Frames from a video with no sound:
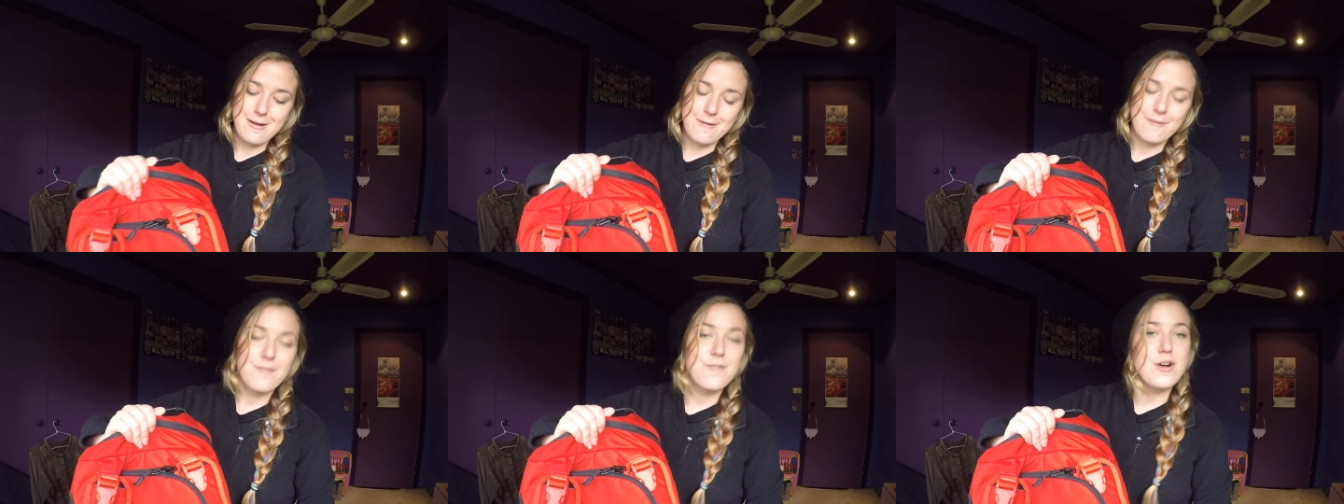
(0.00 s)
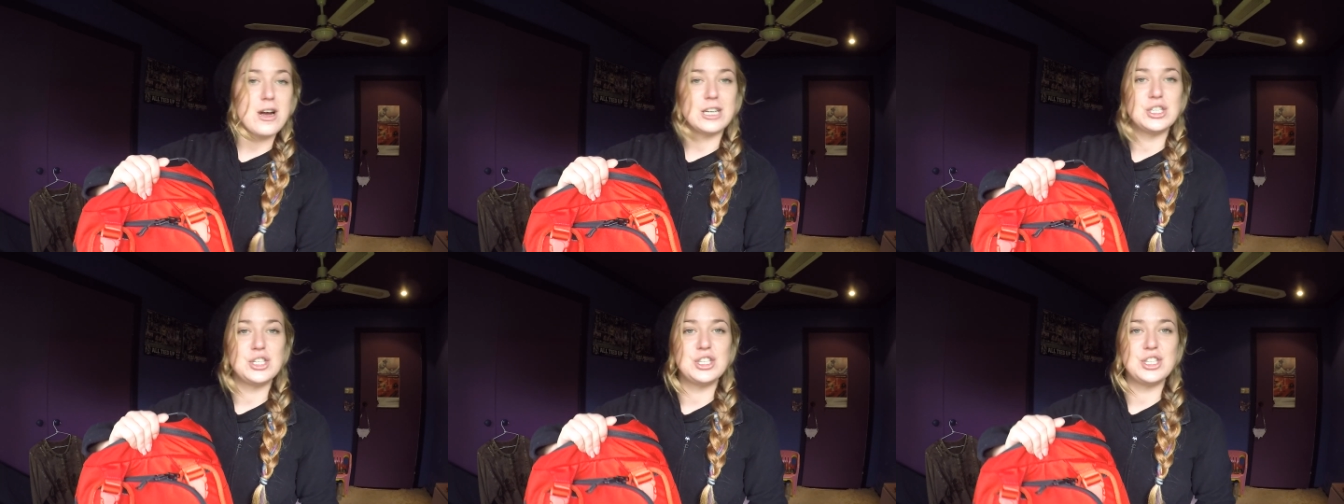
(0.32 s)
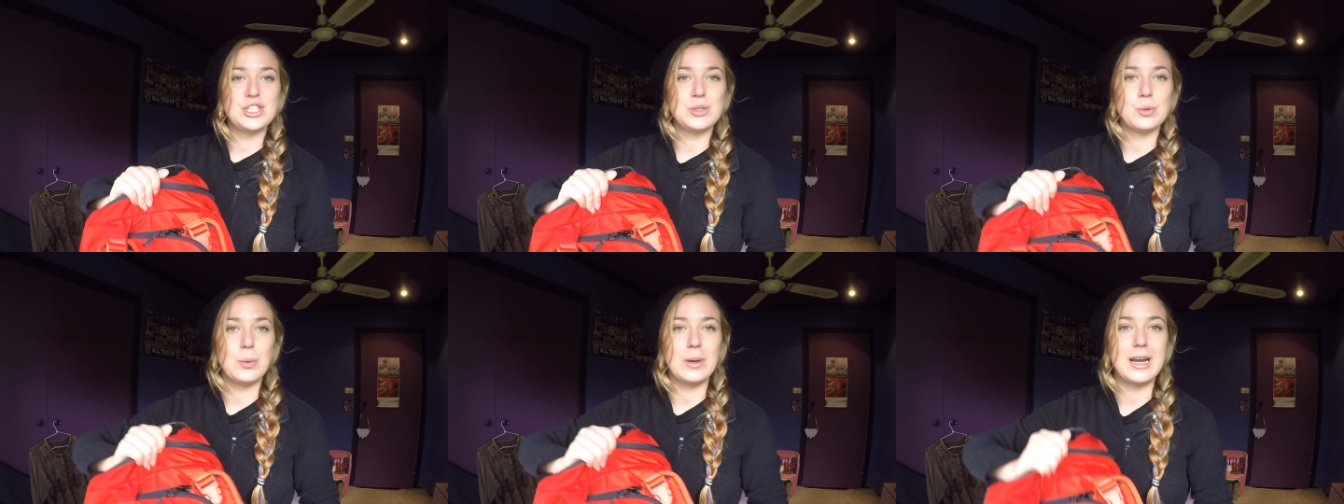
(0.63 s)

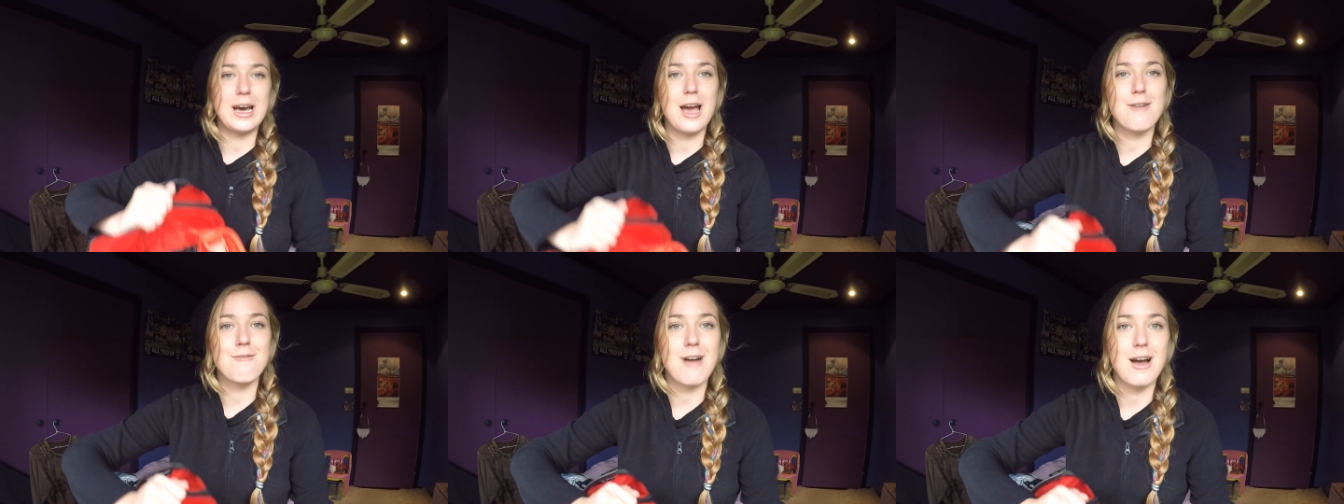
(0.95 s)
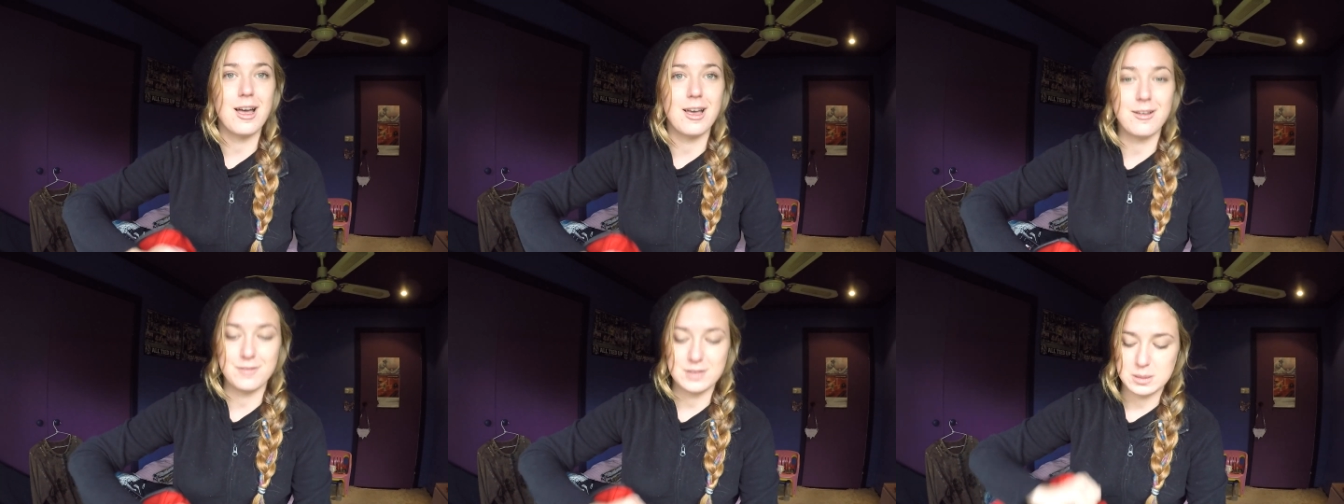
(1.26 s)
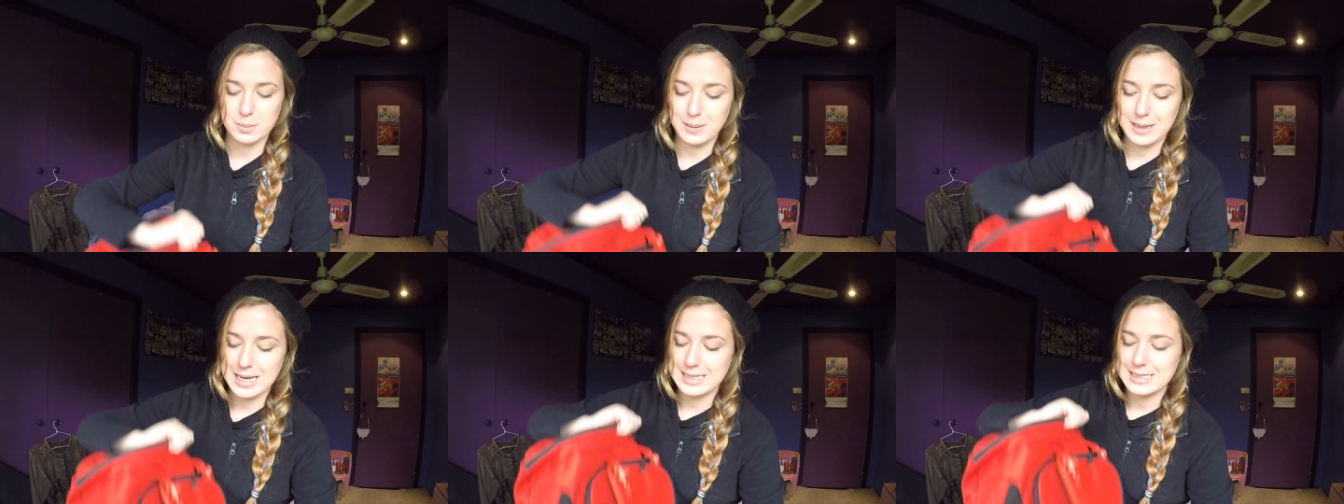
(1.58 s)
fresh when I arrive at
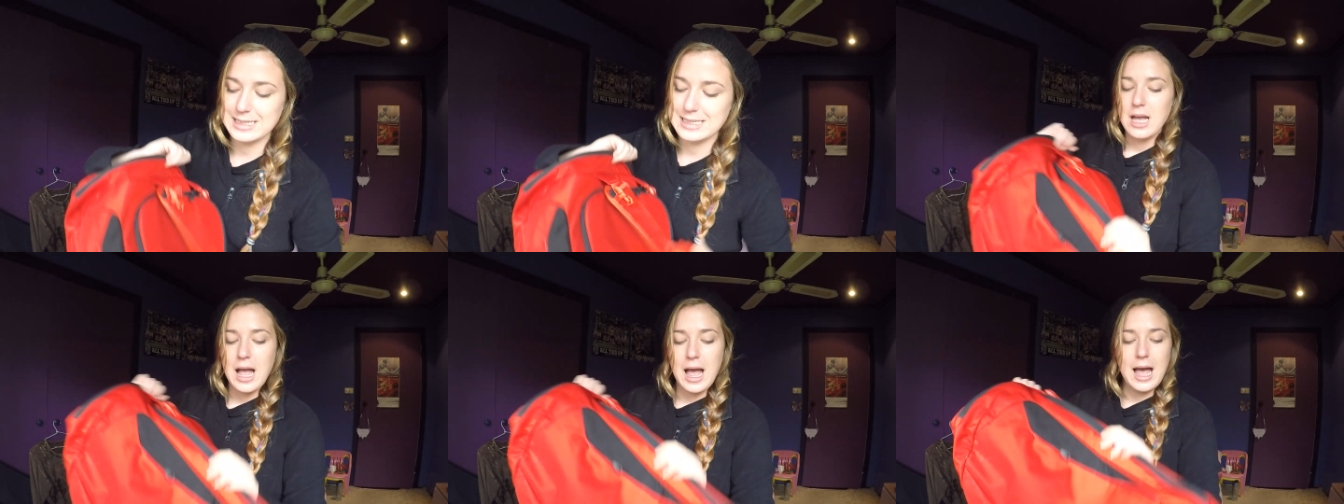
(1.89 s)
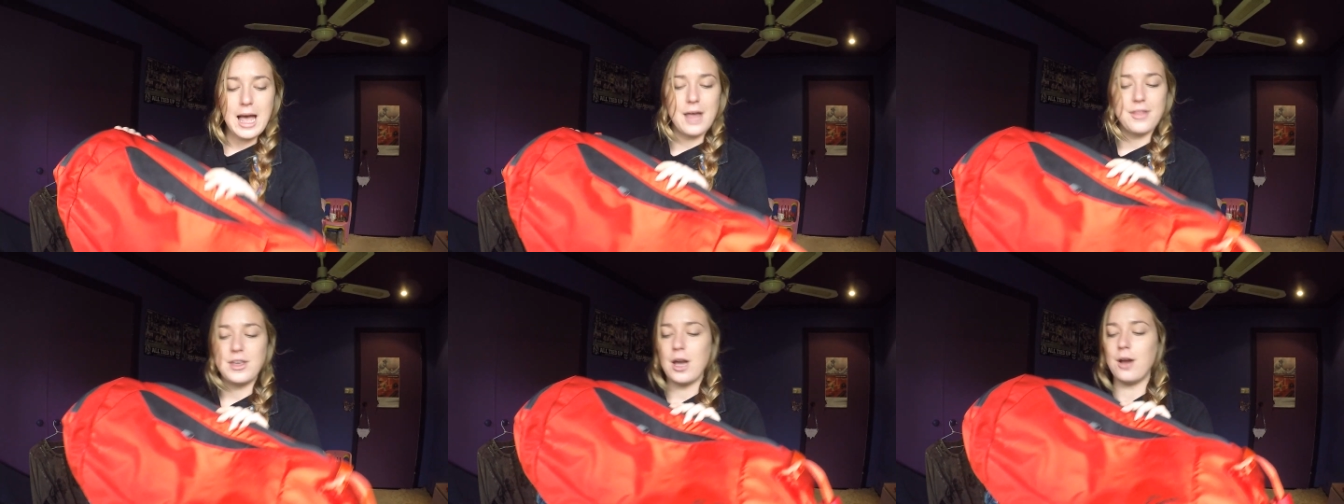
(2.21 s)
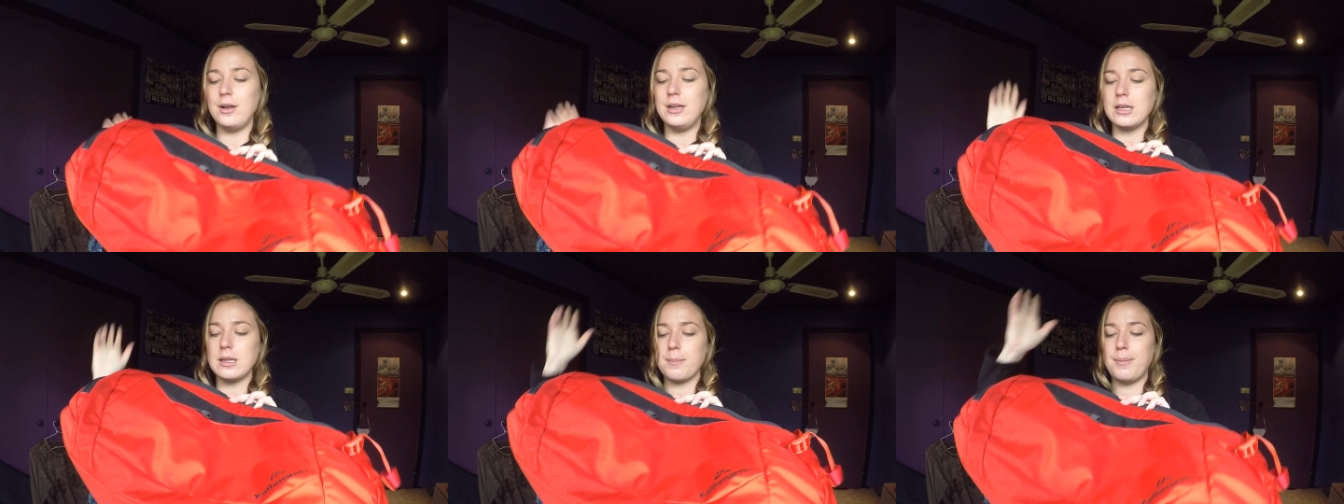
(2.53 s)
a place. Uh, the
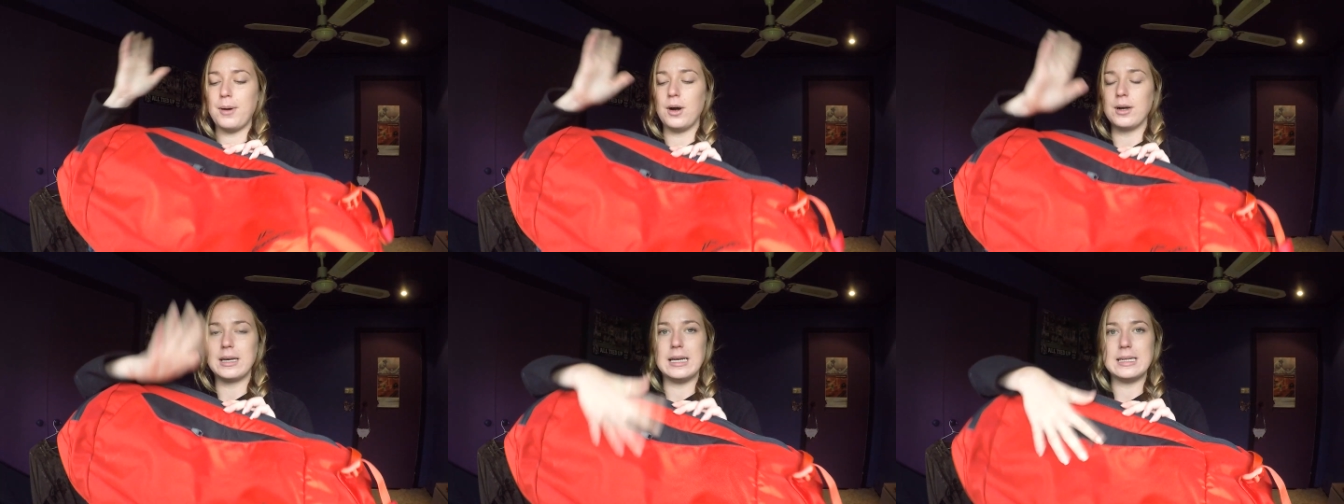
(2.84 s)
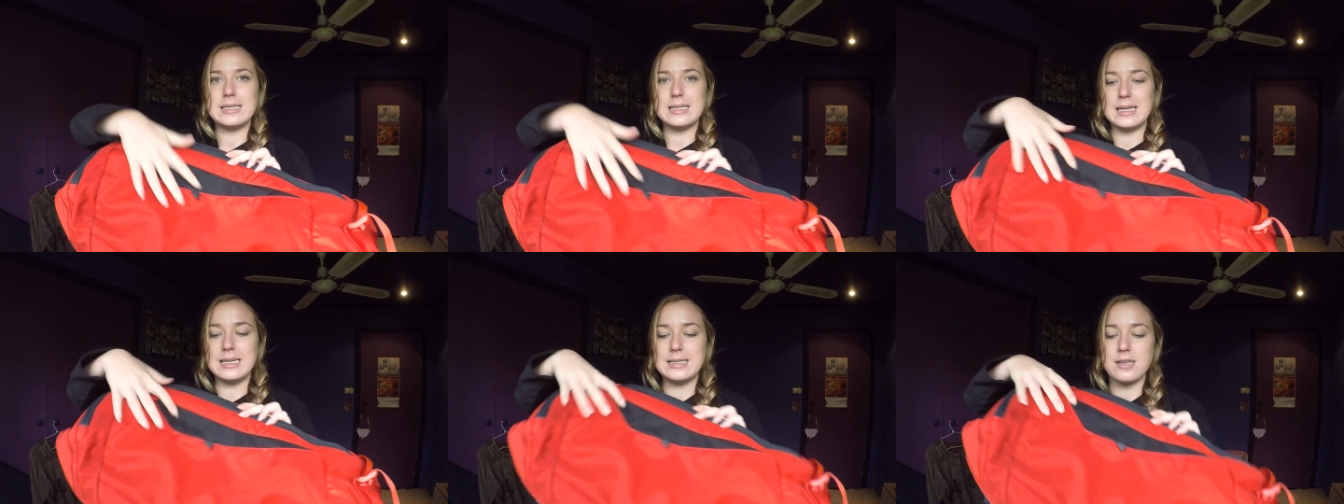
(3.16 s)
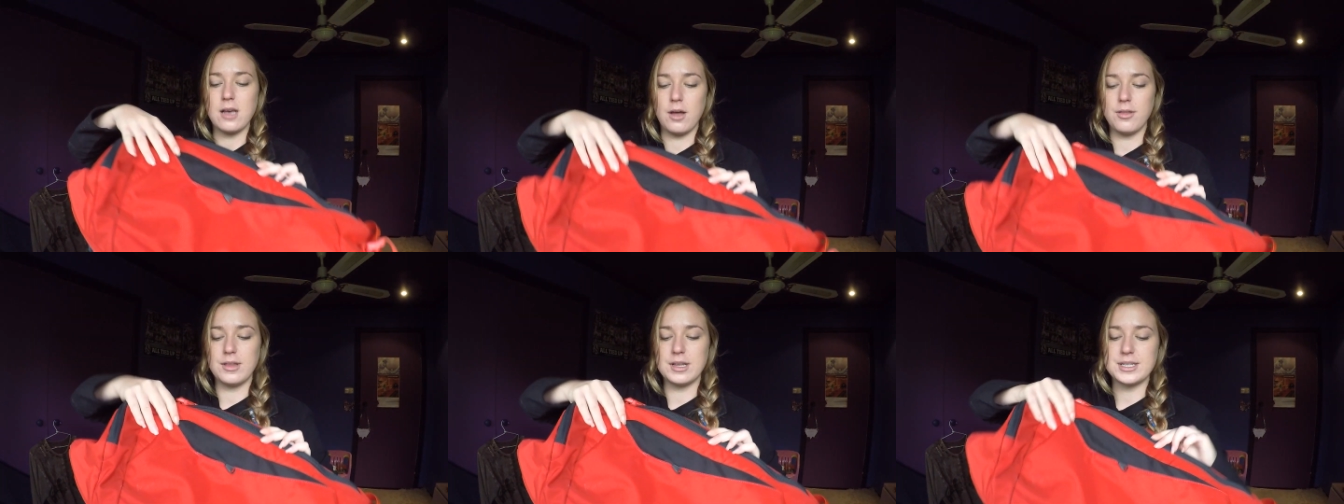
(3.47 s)
only other pocket is
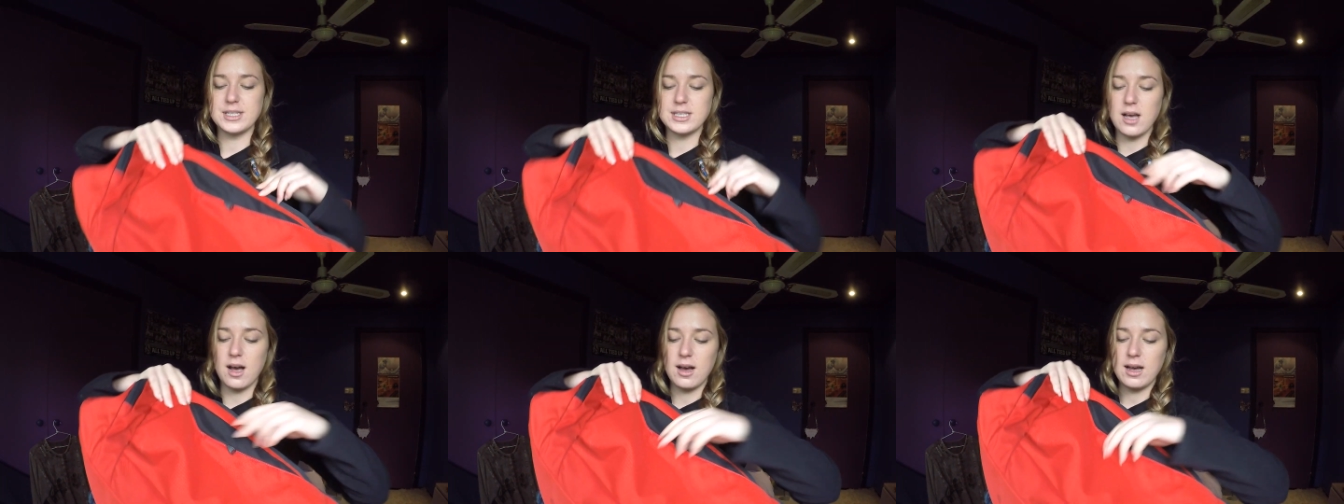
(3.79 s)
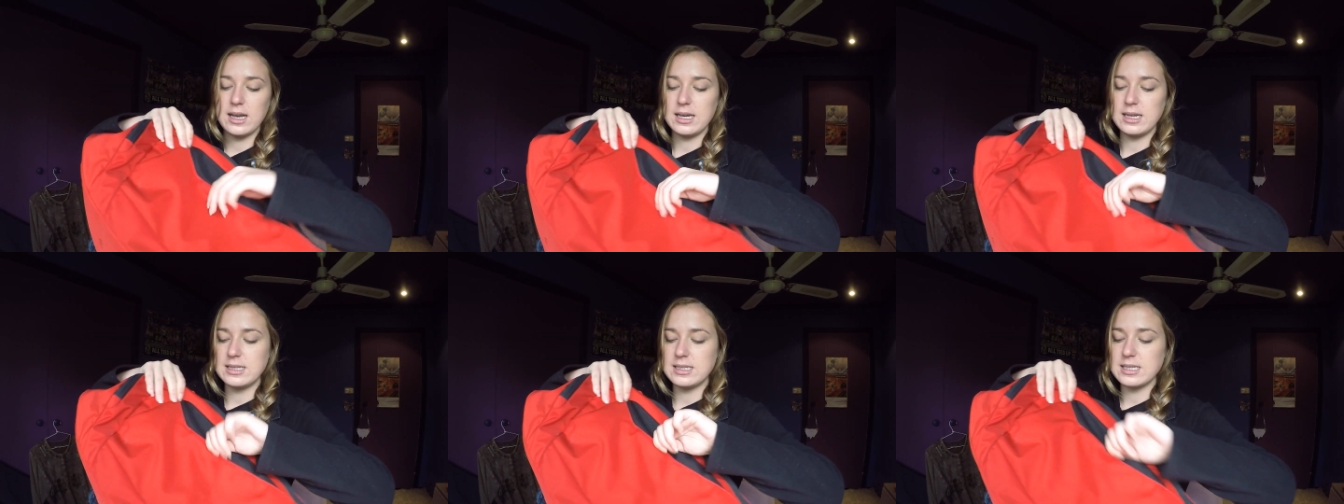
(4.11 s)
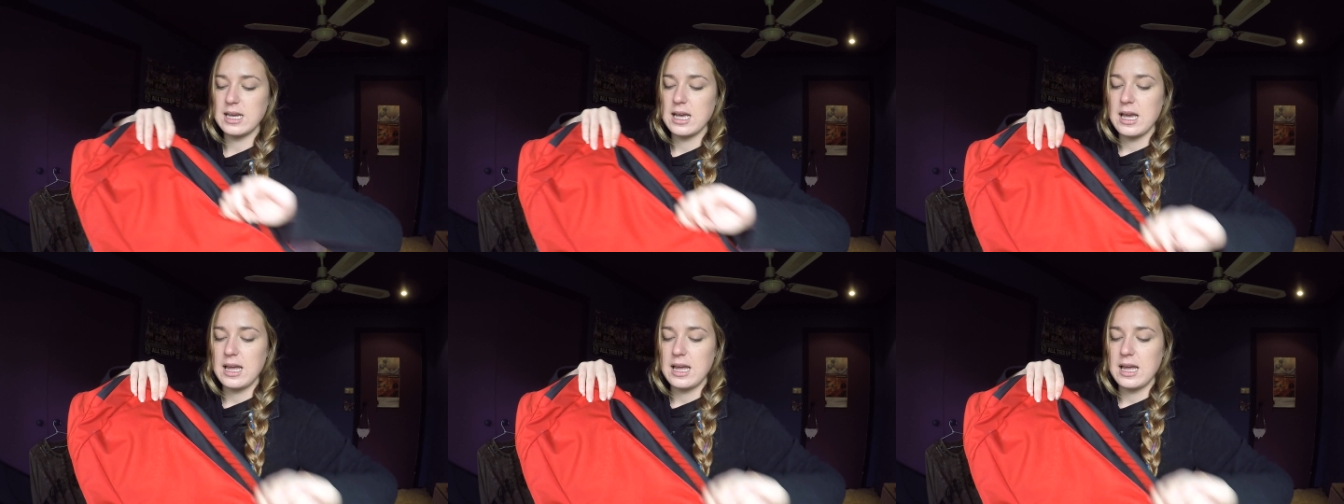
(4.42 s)
on the side.